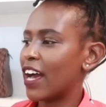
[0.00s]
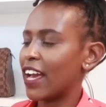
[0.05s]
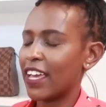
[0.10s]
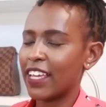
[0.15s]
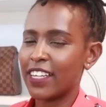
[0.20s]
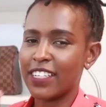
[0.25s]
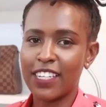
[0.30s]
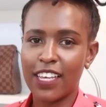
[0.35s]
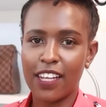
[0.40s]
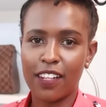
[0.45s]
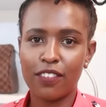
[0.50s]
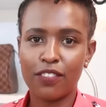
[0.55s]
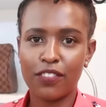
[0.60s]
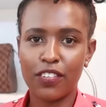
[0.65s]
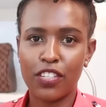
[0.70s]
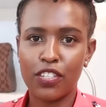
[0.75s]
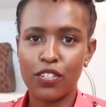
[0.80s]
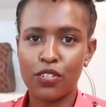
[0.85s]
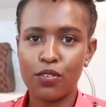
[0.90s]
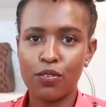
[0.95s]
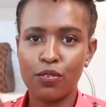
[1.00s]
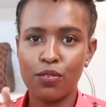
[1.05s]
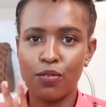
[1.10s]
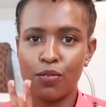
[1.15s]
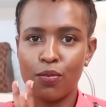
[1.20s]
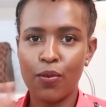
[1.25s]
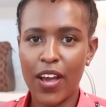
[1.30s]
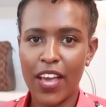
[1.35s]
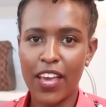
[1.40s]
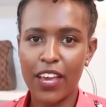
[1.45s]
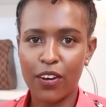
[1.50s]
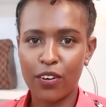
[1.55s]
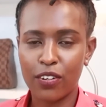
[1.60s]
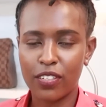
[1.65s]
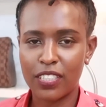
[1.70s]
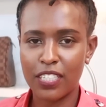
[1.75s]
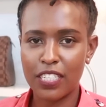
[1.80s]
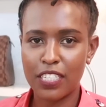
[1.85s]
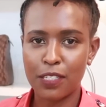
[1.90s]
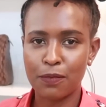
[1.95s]
I delve into why I
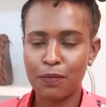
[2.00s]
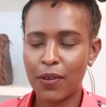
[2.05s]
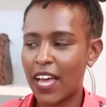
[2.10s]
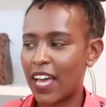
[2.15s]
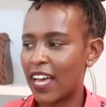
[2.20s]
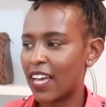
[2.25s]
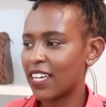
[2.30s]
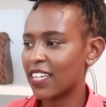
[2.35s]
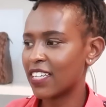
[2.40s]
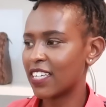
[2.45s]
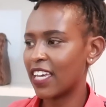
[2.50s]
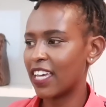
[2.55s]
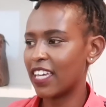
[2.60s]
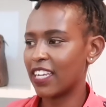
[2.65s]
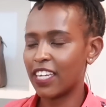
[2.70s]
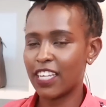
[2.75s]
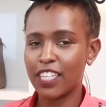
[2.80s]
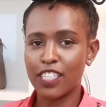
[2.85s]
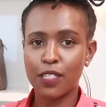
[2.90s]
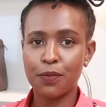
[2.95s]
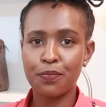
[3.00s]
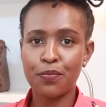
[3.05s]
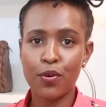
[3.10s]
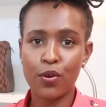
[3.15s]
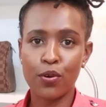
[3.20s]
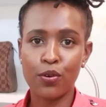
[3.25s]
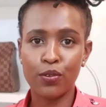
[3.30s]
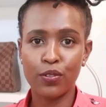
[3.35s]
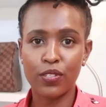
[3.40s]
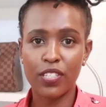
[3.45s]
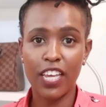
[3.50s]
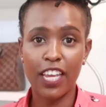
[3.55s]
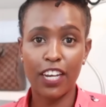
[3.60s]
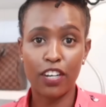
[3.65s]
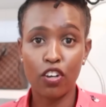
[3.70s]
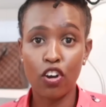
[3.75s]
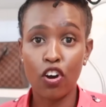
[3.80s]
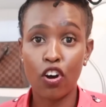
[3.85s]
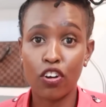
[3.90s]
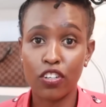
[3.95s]
got this bag and its pros
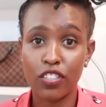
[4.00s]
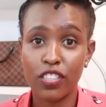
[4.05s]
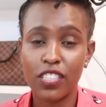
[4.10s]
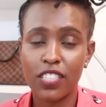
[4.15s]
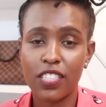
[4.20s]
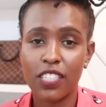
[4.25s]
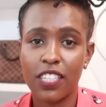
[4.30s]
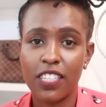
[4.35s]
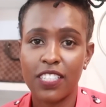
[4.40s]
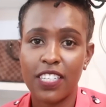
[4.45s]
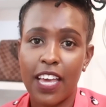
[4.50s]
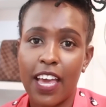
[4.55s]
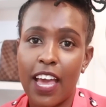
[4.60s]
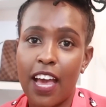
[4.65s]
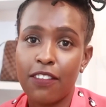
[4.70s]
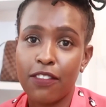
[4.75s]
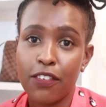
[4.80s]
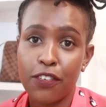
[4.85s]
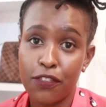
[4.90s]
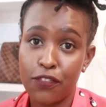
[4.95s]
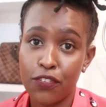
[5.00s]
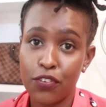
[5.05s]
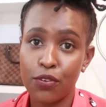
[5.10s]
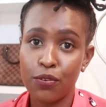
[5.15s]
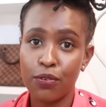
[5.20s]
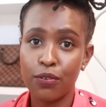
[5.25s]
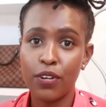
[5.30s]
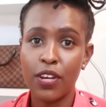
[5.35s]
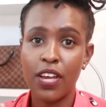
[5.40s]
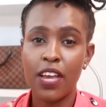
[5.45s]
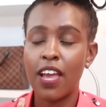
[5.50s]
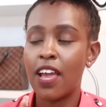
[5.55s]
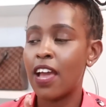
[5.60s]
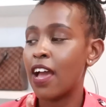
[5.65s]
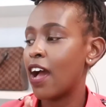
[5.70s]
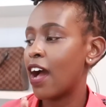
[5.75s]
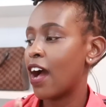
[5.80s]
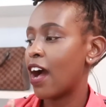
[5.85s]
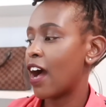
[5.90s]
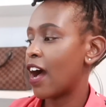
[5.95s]
and cons, because I have a few,
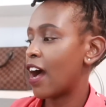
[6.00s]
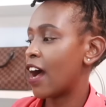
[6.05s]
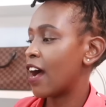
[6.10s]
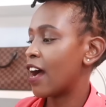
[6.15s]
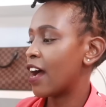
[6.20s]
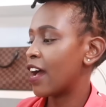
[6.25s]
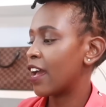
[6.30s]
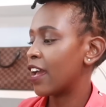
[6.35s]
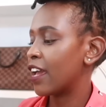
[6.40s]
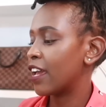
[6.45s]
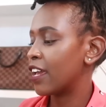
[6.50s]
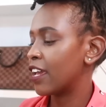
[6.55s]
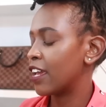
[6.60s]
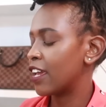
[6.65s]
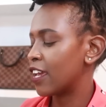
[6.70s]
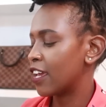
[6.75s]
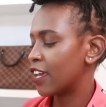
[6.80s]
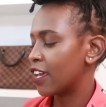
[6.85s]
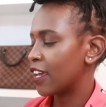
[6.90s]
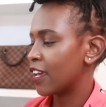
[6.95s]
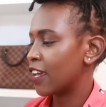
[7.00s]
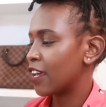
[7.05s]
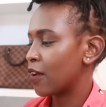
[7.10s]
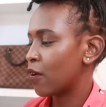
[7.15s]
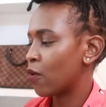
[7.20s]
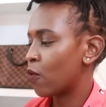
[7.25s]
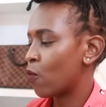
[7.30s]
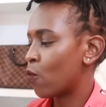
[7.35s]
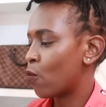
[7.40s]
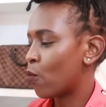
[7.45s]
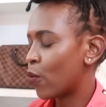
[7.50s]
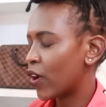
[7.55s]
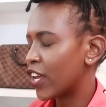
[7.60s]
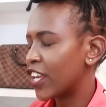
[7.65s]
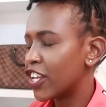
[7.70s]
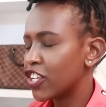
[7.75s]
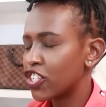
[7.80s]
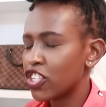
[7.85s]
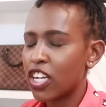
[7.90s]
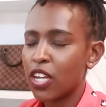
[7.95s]
I
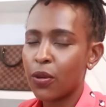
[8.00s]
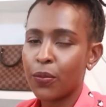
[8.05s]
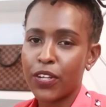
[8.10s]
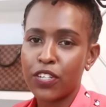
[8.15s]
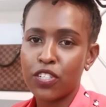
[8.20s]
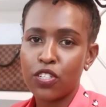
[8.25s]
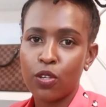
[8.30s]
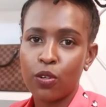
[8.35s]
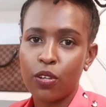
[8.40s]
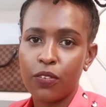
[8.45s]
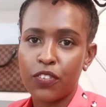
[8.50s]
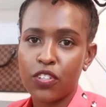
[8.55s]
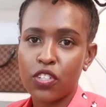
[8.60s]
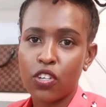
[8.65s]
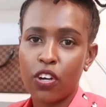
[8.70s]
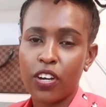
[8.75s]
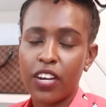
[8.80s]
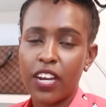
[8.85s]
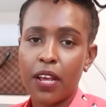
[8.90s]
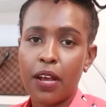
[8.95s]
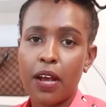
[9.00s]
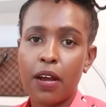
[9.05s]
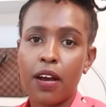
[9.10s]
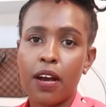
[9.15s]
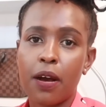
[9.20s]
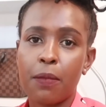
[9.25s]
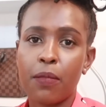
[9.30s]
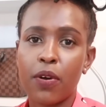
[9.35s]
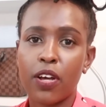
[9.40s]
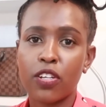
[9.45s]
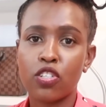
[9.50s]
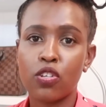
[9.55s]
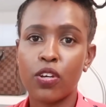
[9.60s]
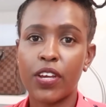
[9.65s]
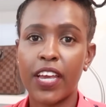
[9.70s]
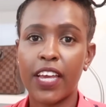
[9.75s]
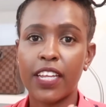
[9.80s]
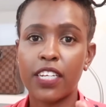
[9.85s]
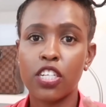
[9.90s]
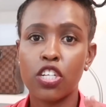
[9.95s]
initially went to Louis Vuitton to
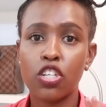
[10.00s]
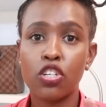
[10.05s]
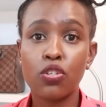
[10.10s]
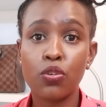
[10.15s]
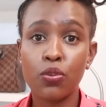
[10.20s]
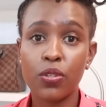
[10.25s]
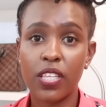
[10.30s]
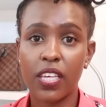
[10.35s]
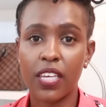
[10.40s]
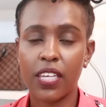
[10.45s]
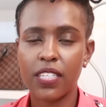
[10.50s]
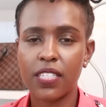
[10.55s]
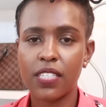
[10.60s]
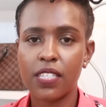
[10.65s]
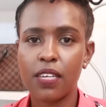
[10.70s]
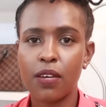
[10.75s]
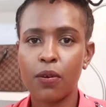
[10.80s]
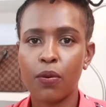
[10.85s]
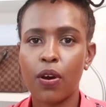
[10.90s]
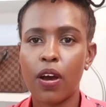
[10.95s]
get two things.